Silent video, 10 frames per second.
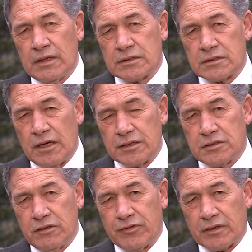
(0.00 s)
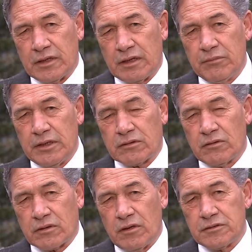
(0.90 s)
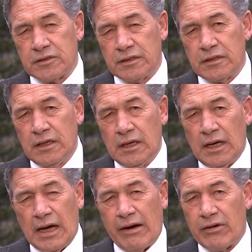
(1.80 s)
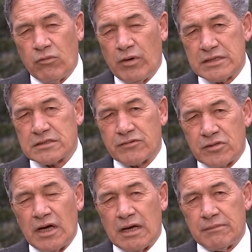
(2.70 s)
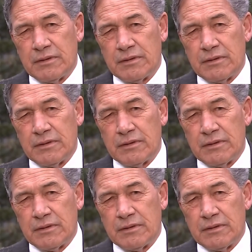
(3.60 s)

scientific and medical content, are a waste of time.